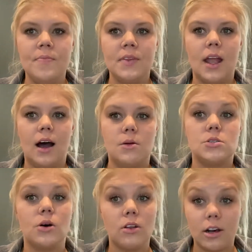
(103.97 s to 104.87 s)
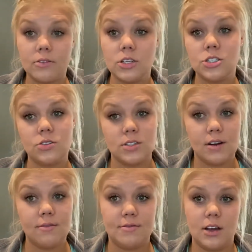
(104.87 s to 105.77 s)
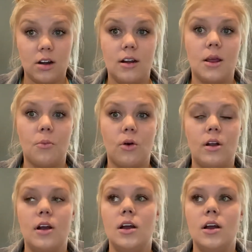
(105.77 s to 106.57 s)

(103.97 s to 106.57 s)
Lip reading: so a lot of her shoes didn't fit her anymore.